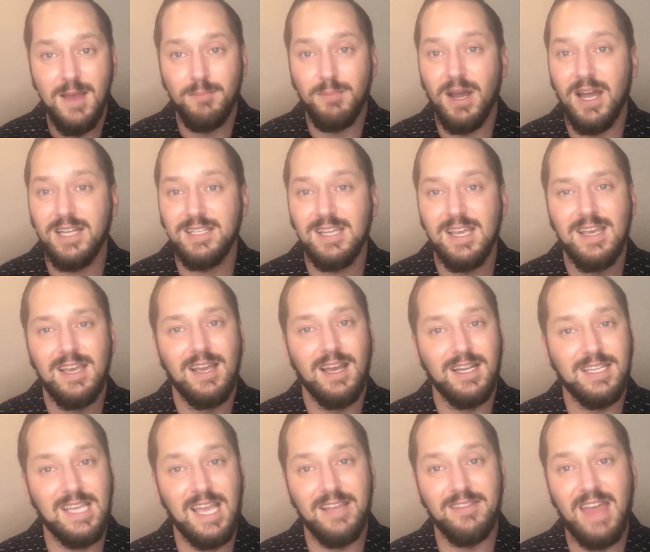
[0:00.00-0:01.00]
But
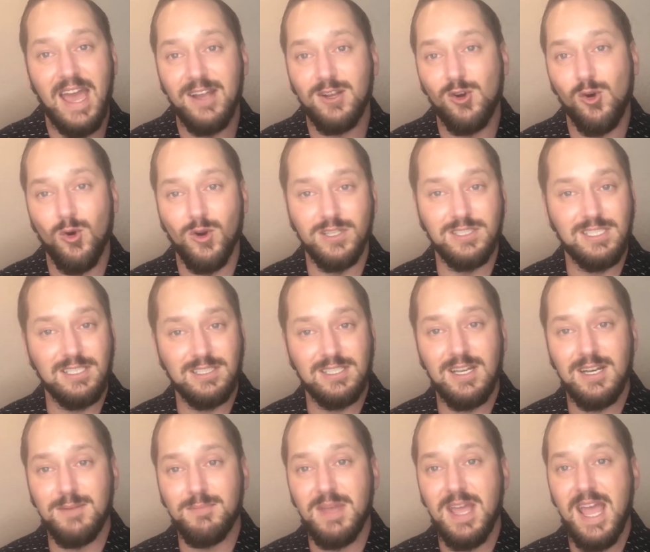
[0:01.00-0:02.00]
again, that course is
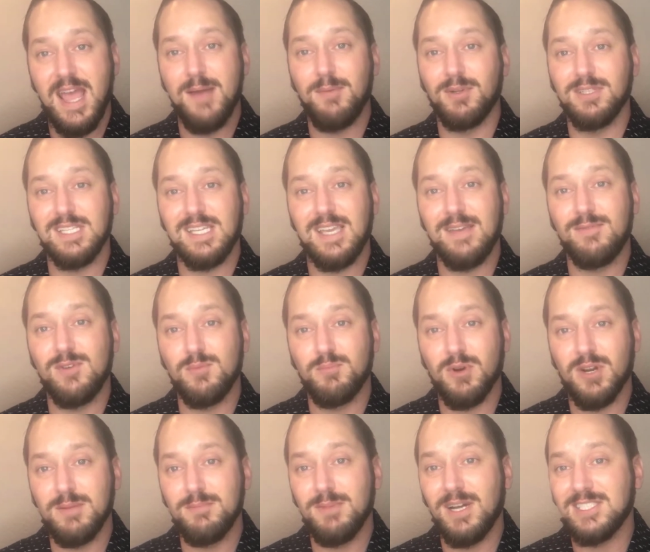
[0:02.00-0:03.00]
going to be able to give you
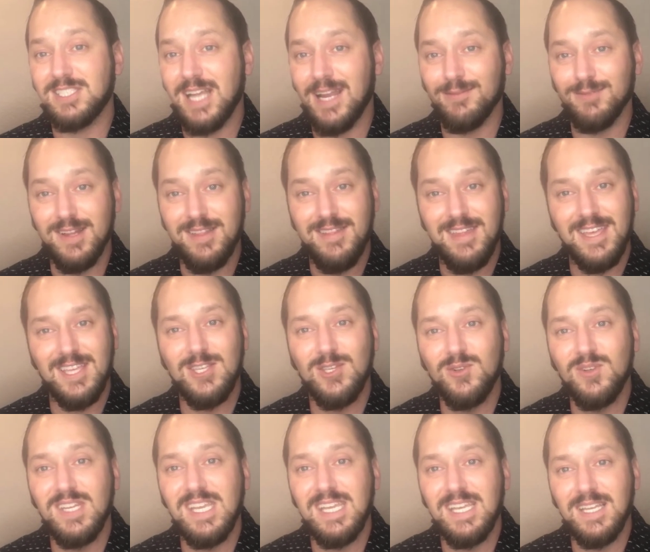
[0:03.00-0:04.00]
pretty much everything you
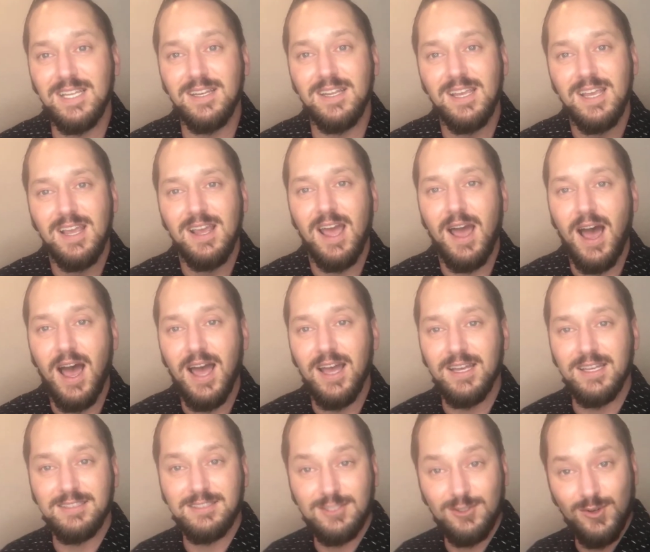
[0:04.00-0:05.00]
need
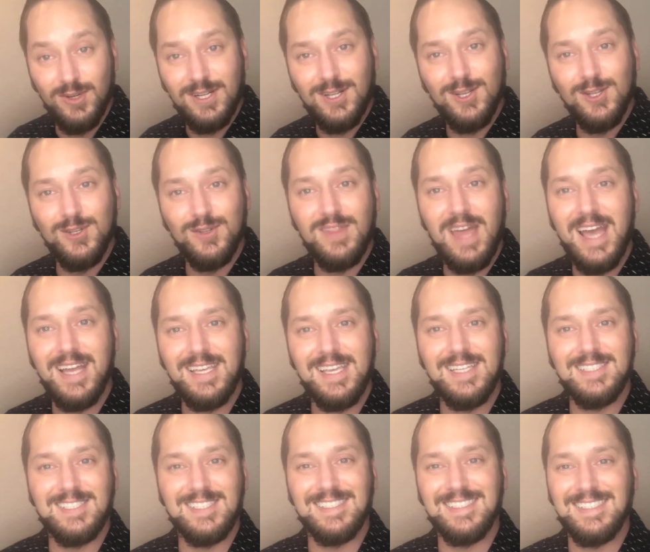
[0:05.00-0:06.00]
to include that
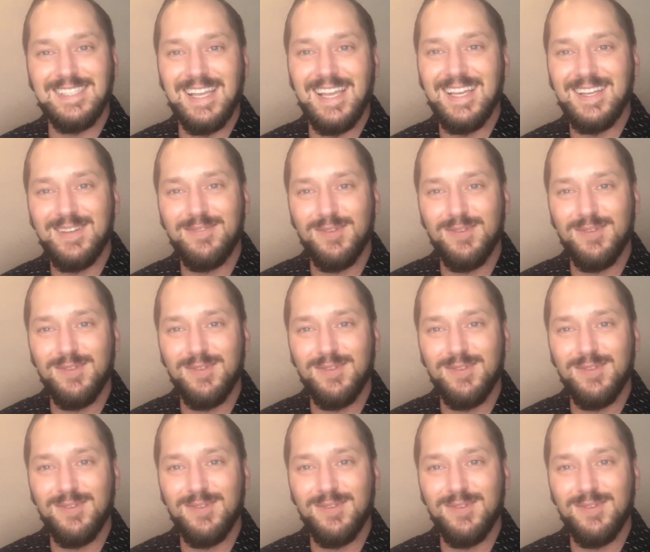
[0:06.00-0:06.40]
kitchen sink,